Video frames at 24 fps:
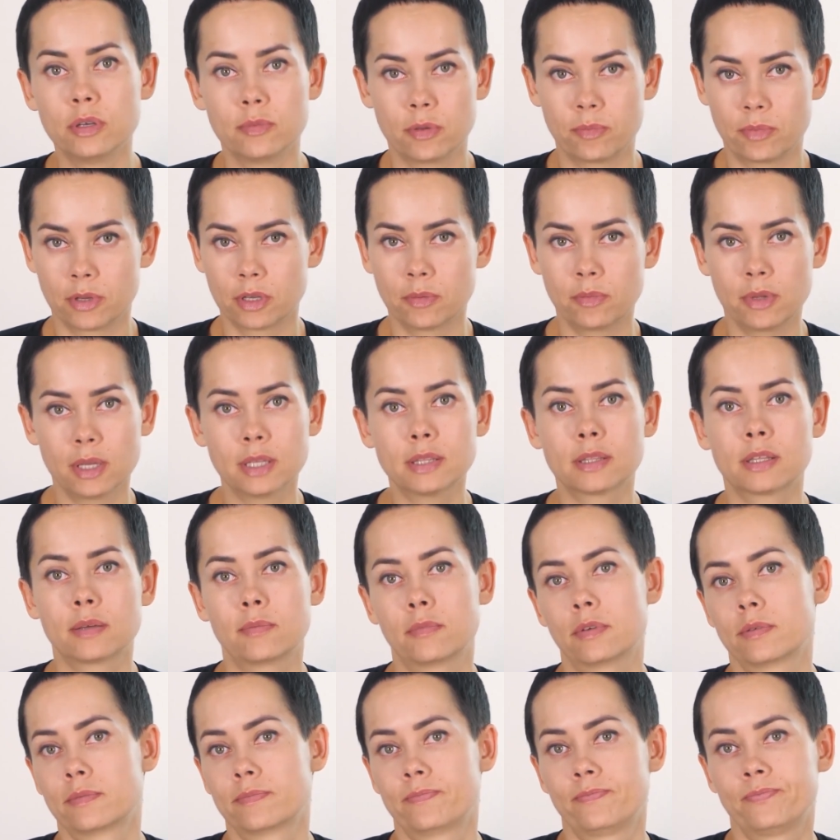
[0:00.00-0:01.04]
study
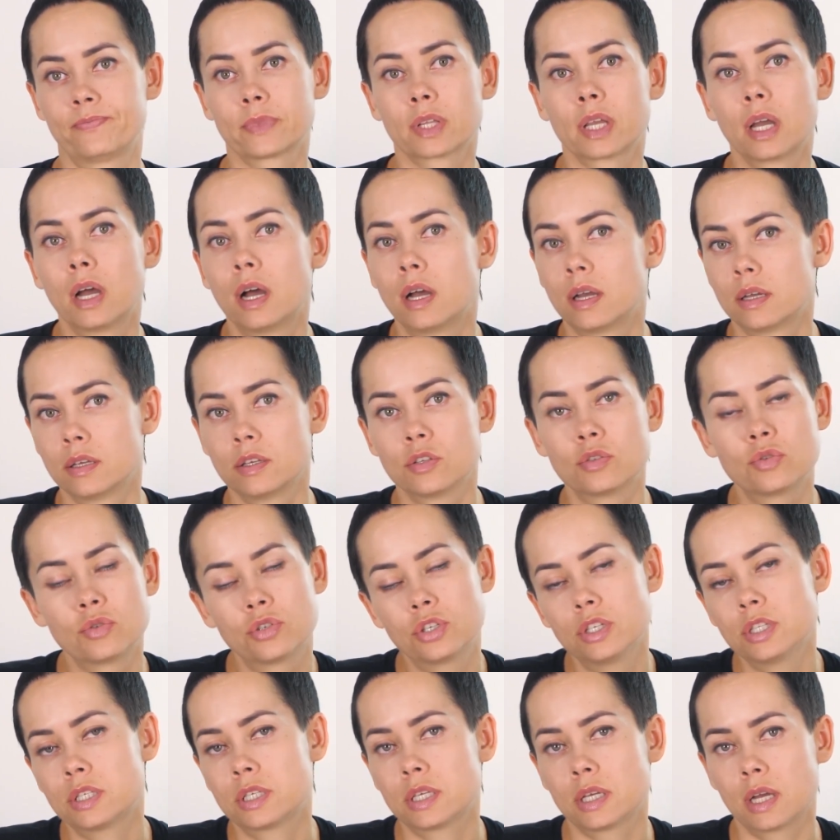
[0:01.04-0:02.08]
the reviews
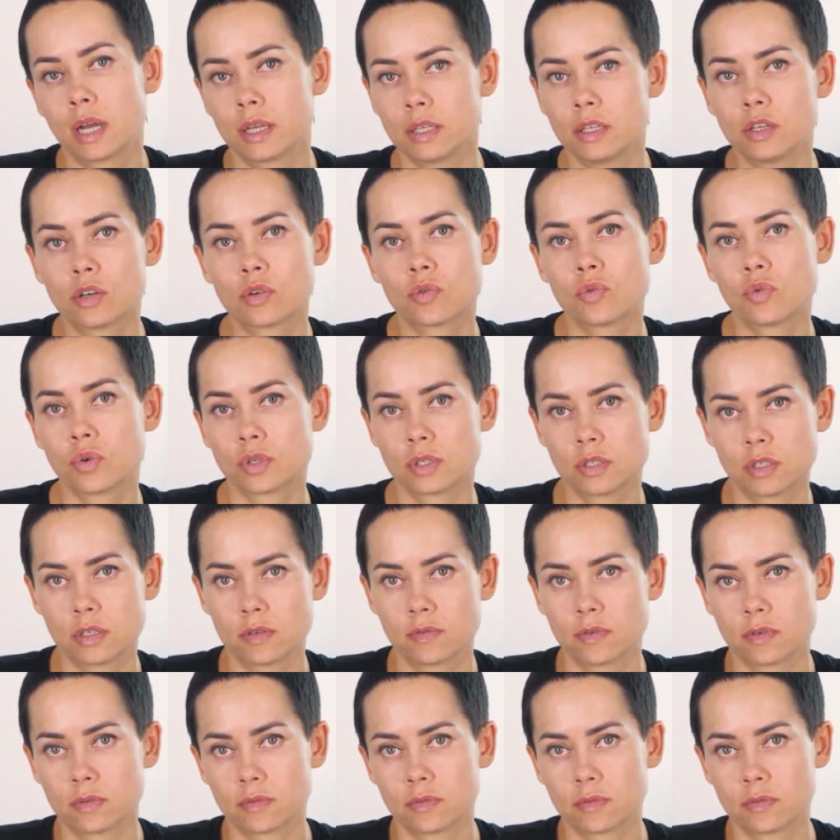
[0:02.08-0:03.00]
about them.